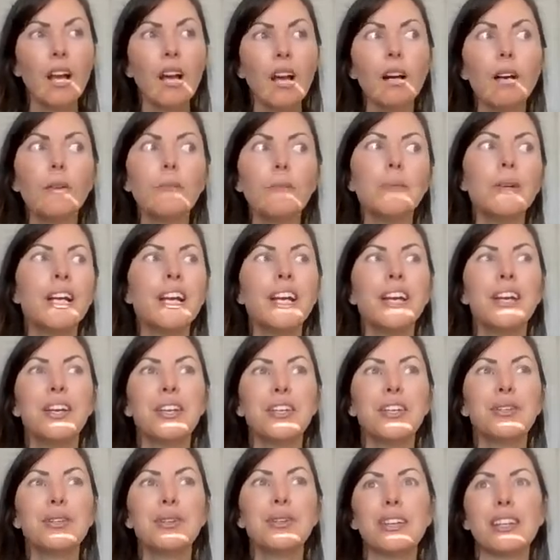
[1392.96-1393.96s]
And
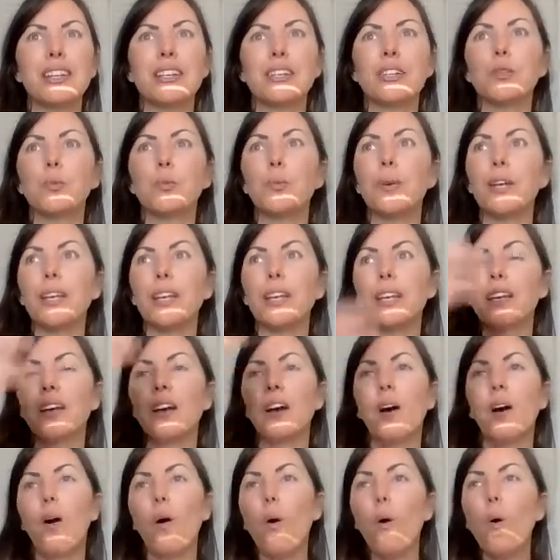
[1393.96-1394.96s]
you know, that's when
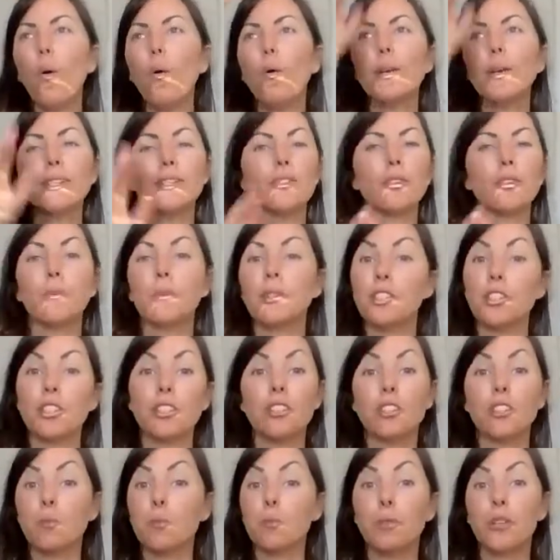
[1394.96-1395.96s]
always so much
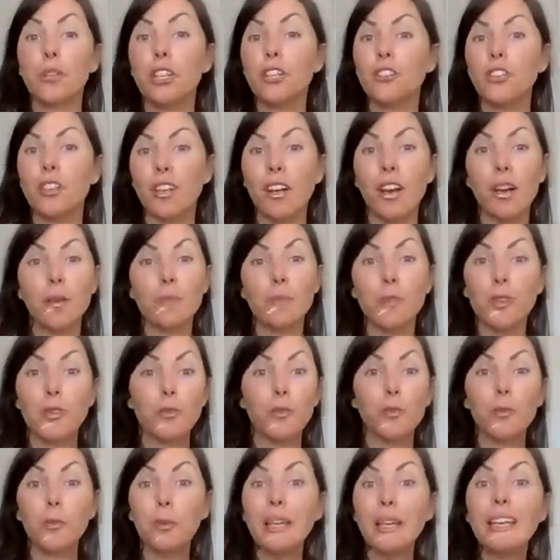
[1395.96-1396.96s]
inspiration comes
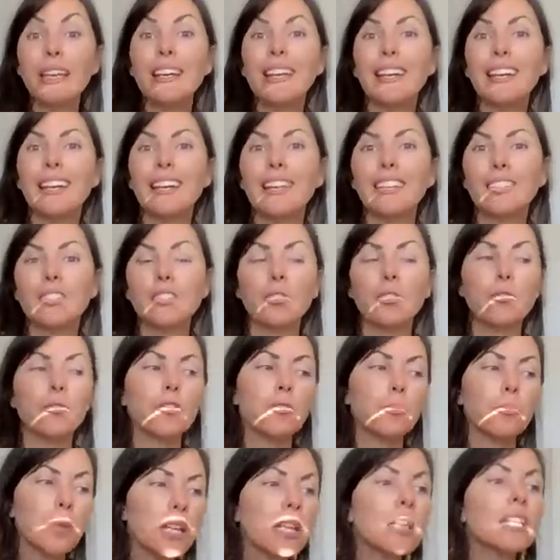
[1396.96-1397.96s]
through me. And so
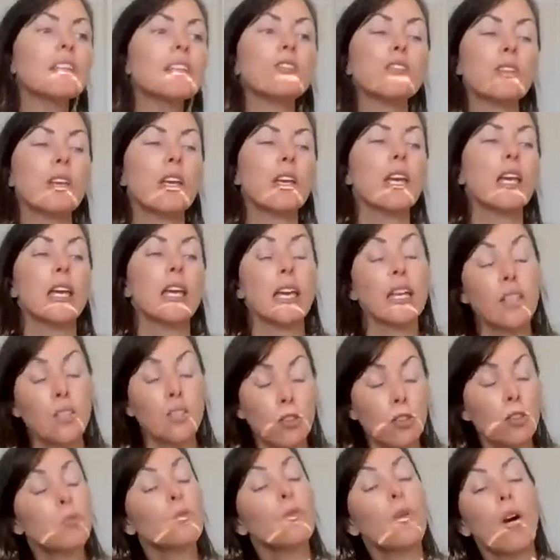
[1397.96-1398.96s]
for me, it is
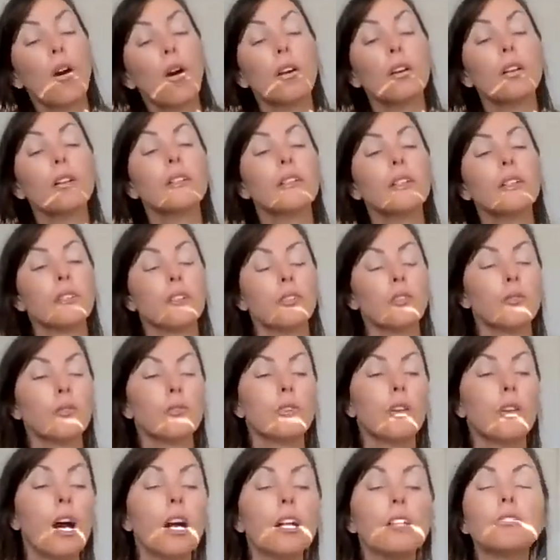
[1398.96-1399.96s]
through art, it's through
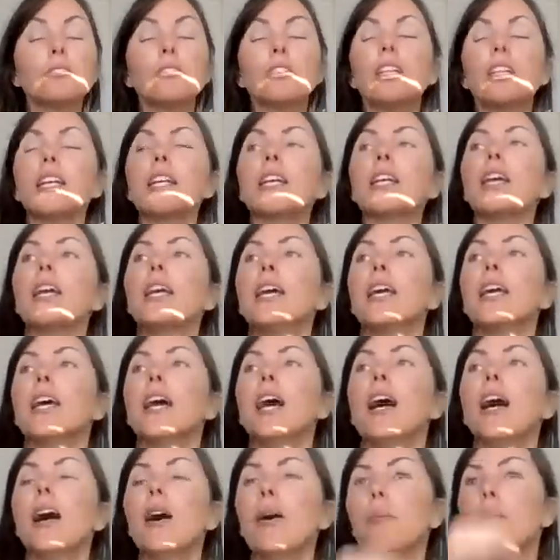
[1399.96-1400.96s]
coloring,
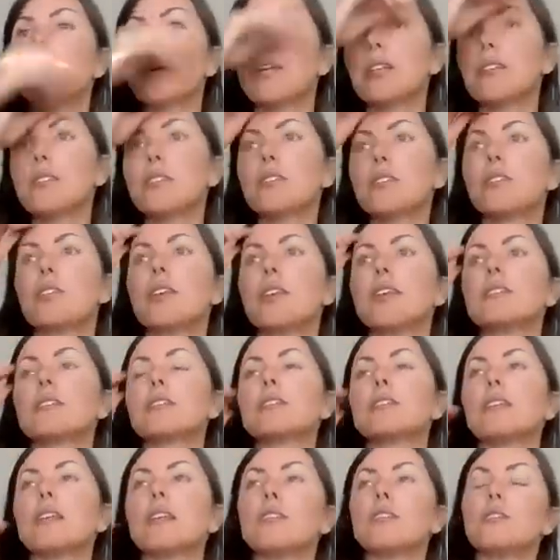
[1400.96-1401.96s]

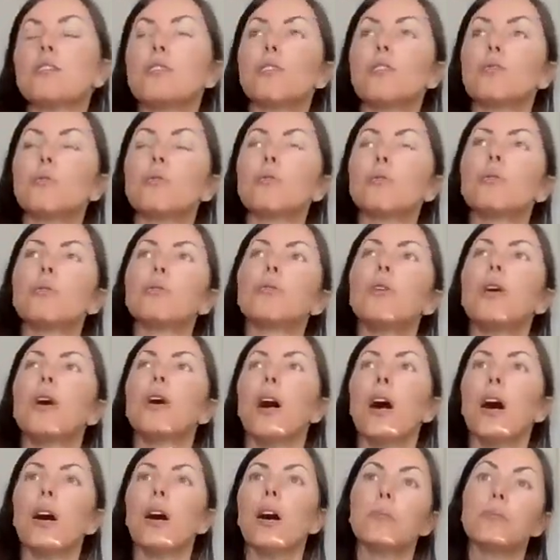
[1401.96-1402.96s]
it's through
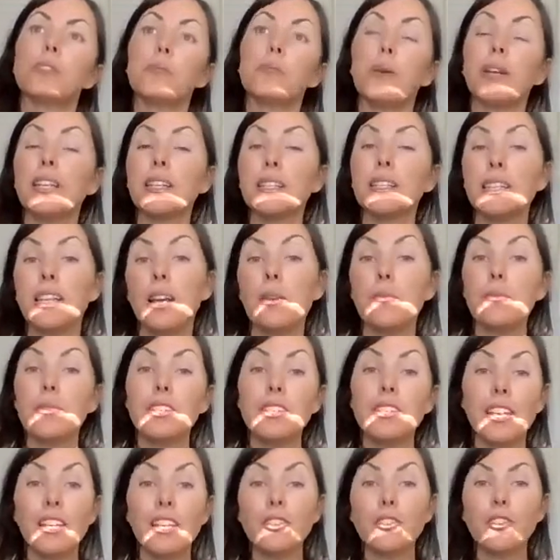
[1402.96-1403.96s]
spending time
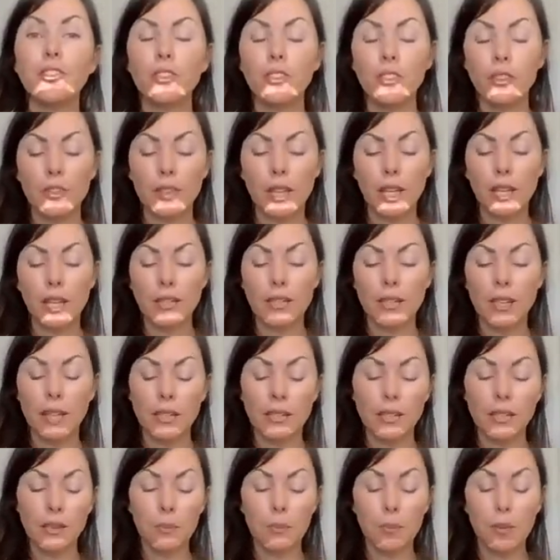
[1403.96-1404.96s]
in nature.
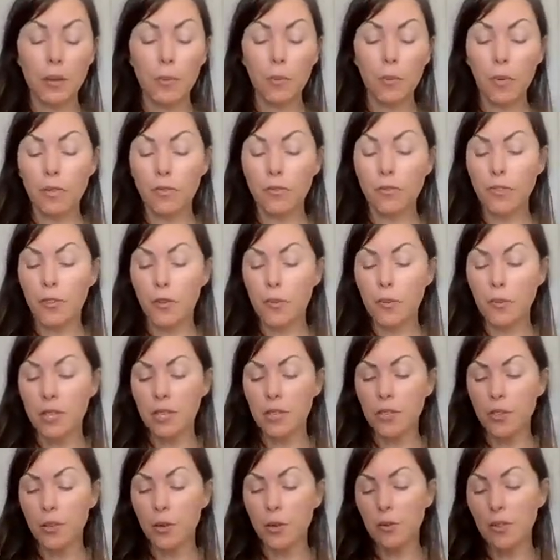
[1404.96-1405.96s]
That's a big one for me.
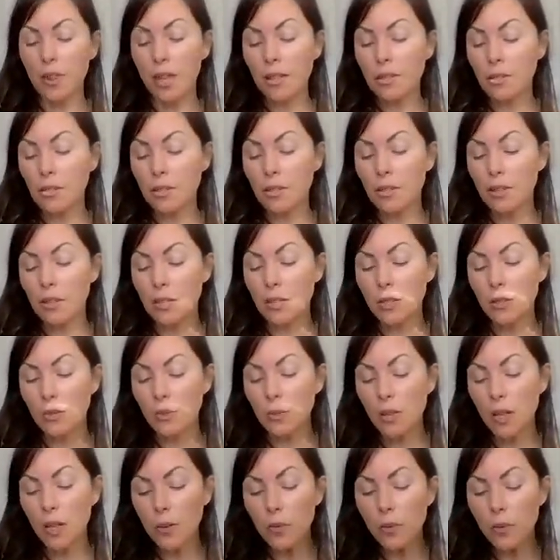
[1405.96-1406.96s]
So that's
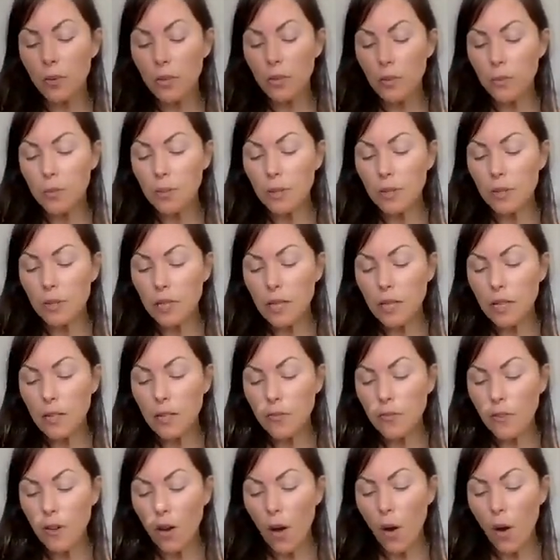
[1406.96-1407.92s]
what I really believe